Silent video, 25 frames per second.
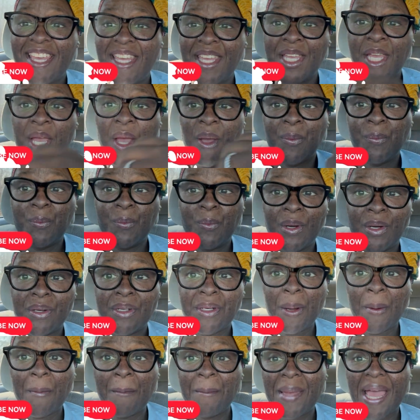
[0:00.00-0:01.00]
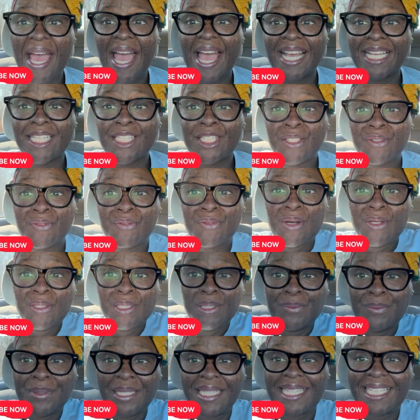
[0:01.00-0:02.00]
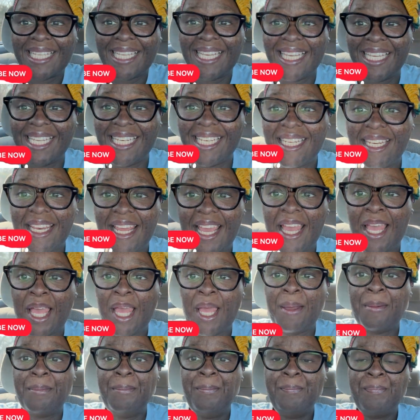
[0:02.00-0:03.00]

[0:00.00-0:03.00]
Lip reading: and welcome back to Rolling with Ken and Eb.